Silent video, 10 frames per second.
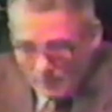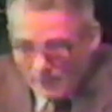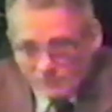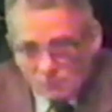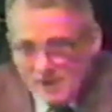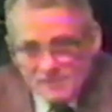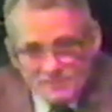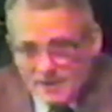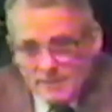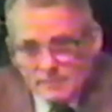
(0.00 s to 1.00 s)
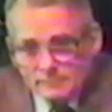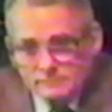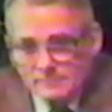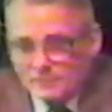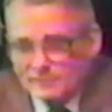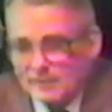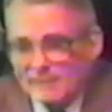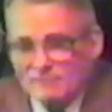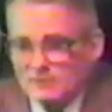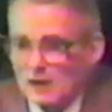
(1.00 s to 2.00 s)
That's right there. It's there
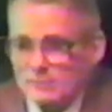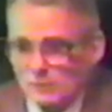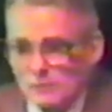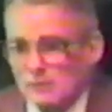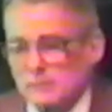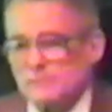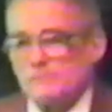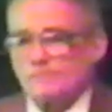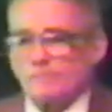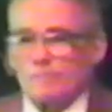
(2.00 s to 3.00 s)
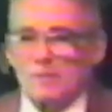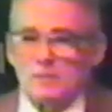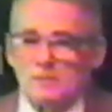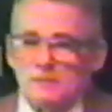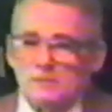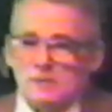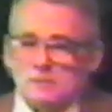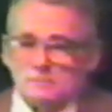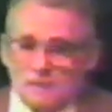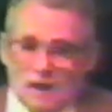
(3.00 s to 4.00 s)
every time you look.
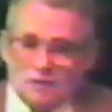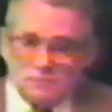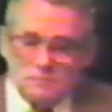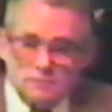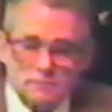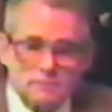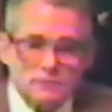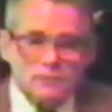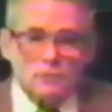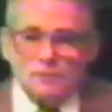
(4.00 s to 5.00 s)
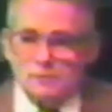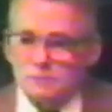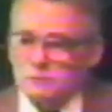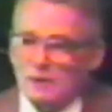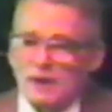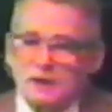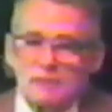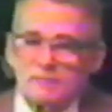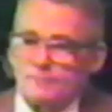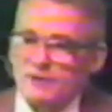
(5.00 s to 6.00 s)
Now, you know, when, when I
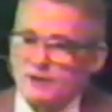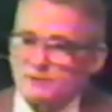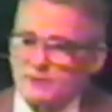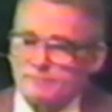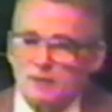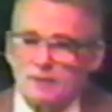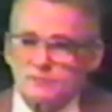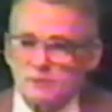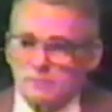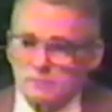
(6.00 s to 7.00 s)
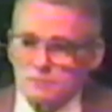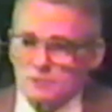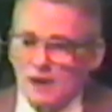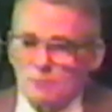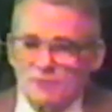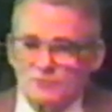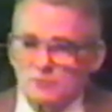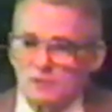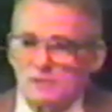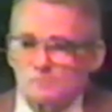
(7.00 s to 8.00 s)
got my PhD at Bob Jones, I went
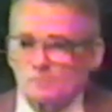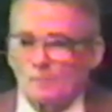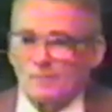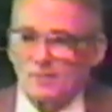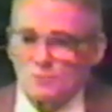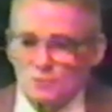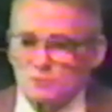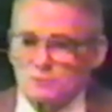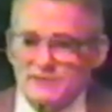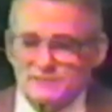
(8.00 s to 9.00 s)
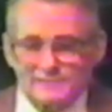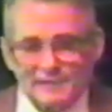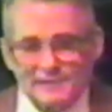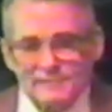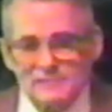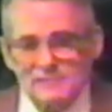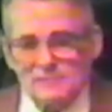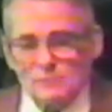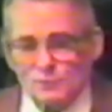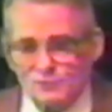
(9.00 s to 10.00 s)
through a situation there,
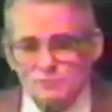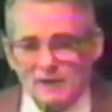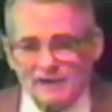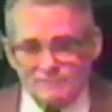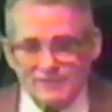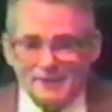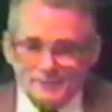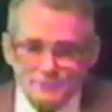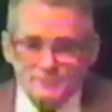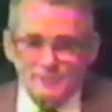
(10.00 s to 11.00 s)
which you might have guessed.